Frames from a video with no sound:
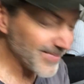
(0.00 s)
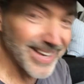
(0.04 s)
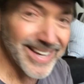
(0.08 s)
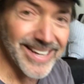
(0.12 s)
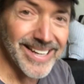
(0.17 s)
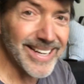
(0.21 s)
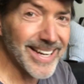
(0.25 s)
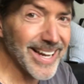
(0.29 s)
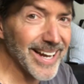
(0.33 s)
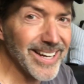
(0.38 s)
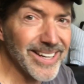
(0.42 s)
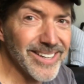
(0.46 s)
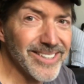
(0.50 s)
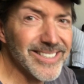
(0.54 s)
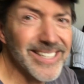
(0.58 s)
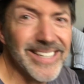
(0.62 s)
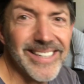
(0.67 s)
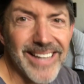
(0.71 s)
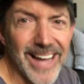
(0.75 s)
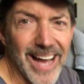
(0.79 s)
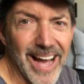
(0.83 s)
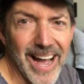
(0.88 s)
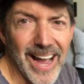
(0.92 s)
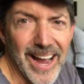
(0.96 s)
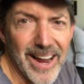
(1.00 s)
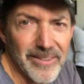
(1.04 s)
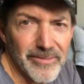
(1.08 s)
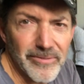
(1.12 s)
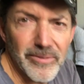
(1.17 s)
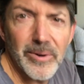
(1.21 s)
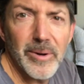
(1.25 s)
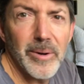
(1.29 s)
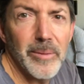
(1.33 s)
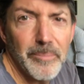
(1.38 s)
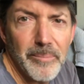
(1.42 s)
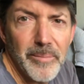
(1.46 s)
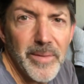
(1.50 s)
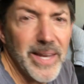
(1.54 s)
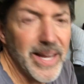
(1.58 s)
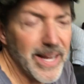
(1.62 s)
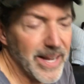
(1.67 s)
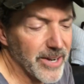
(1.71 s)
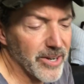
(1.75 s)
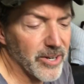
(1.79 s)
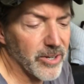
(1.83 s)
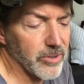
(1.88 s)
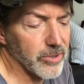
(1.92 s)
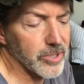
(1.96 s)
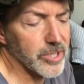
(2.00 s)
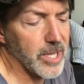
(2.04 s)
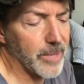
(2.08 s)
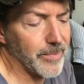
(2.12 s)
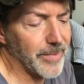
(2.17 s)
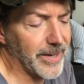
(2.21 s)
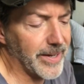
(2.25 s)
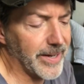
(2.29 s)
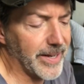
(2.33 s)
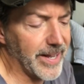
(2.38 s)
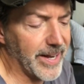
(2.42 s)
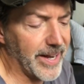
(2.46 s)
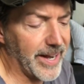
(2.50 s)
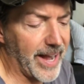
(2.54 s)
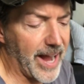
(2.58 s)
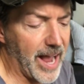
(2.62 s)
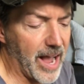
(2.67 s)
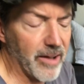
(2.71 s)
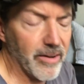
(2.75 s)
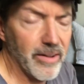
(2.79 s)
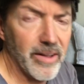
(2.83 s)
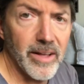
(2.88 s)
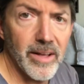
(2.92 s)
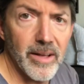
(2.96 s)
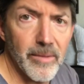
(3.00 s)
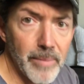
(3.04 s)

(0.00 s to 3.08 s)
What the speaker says: And you gotta use a knife or a needle or something to get it out.